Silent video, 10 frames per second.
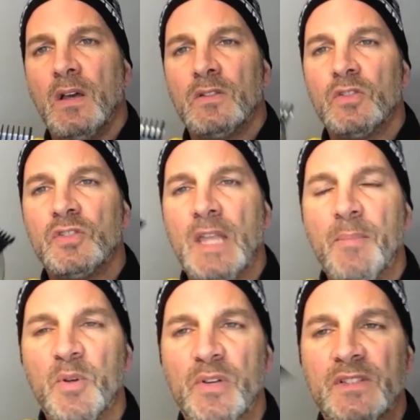Just
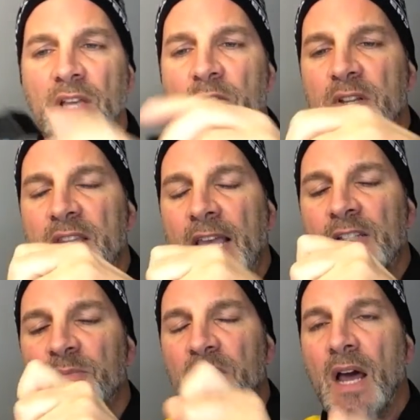snap your desired
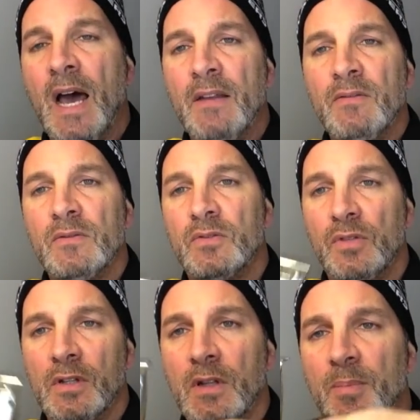attachment on to
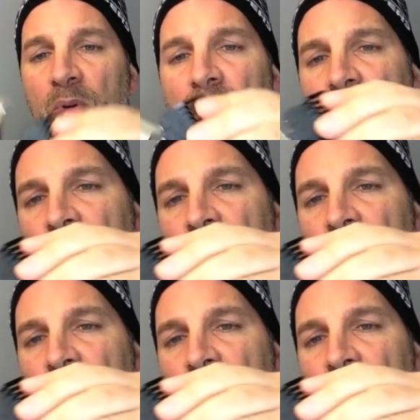the clipper.